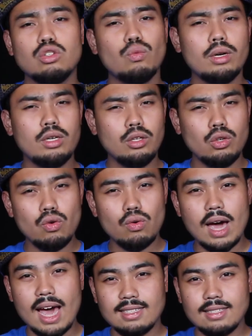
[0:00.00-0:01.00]
So what do you
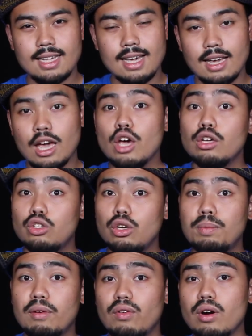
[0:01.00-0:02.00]
guys think? Do you
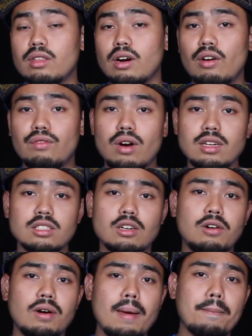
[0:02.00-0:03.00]
prefer the reverse
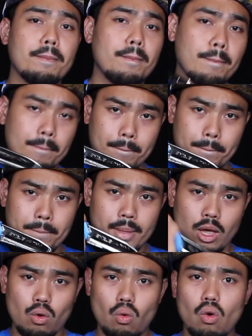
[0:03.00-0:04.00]
grip
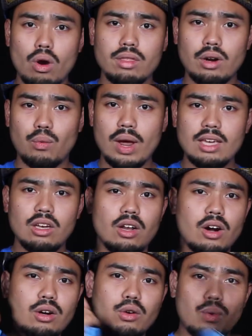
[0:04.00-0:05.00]
or the
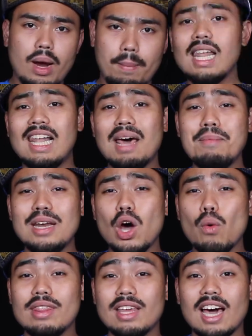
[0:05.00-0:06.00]
regular grip? Let me
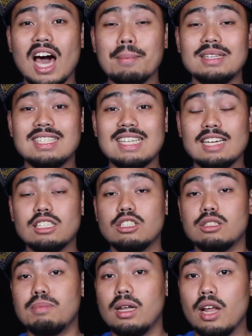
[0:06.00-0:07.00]
know in the comment
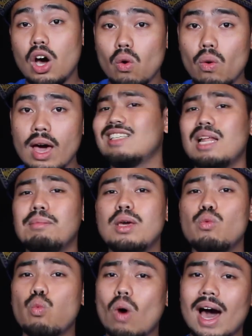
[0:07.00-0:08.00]
sections below. Tell me
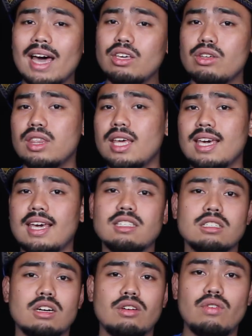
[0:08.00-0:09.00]
why you think it's
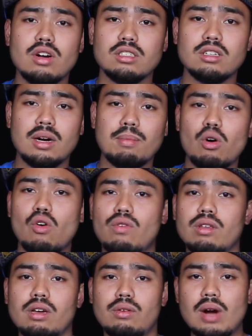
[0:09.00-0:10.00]
the reverse grip
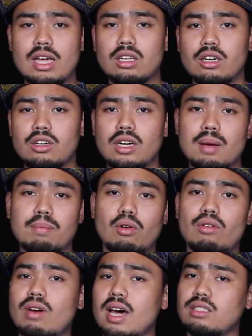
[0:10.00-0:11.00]
over the regular grip
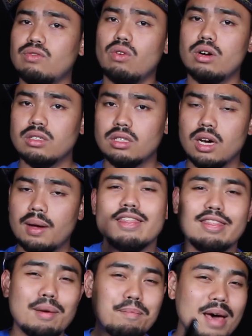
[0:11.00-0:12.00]
or vice versa.
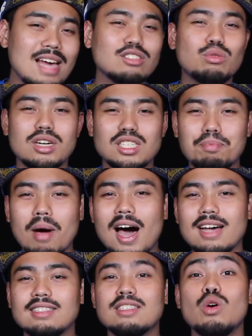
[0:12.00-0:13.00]
The best
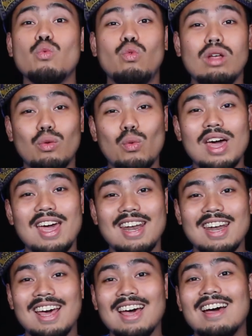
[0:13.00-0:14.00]
response will
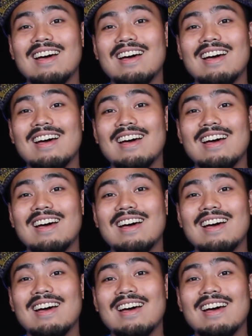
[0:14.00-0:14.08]
win